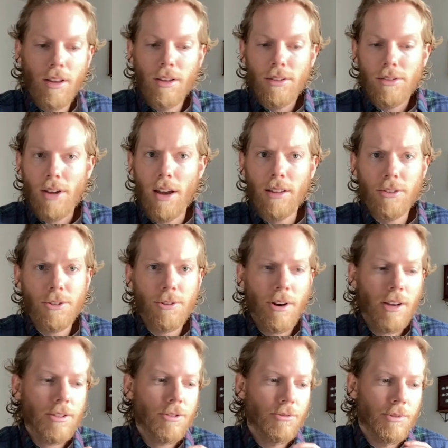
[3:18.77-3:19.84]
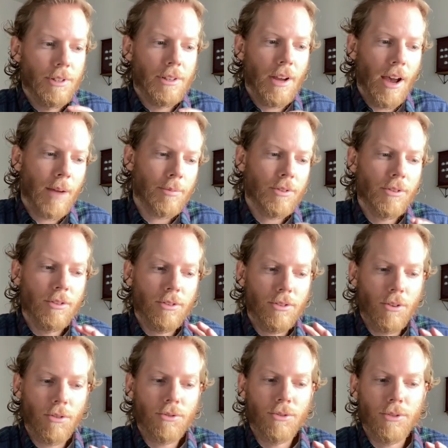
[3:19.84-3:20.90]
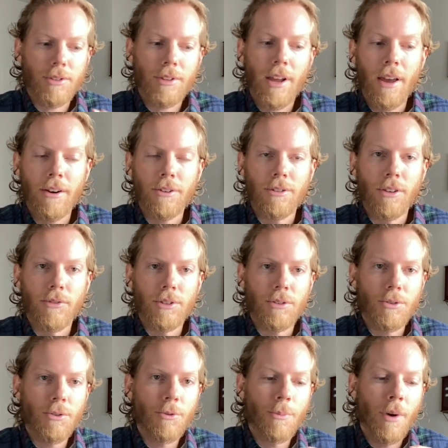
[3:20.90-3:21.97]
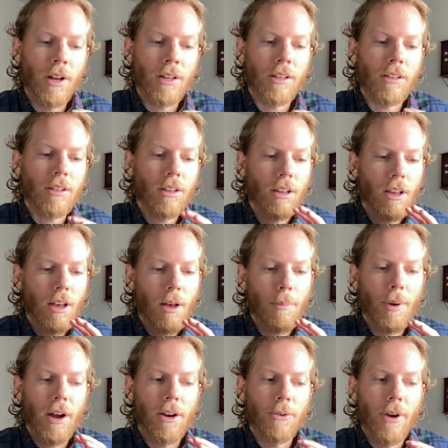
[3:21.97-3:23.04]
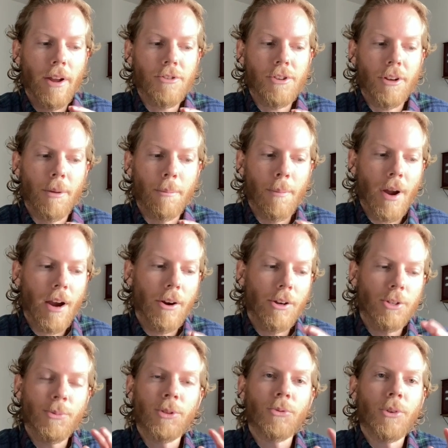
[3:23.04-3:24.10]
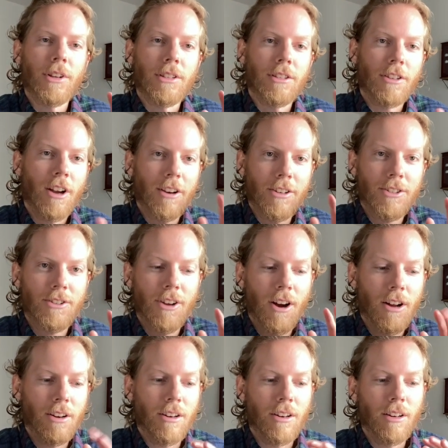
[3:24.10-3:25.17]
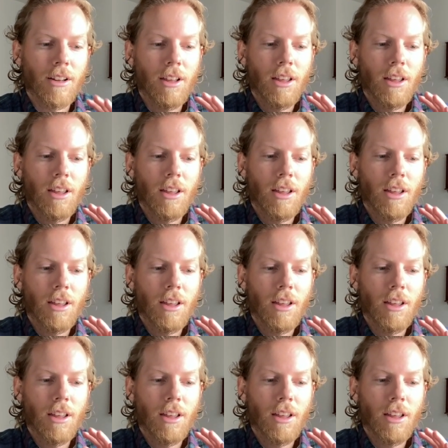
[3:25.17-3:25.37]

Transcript: Silas tries to adapt to the social standards of his new money by arranging a marriage between his youngest daughter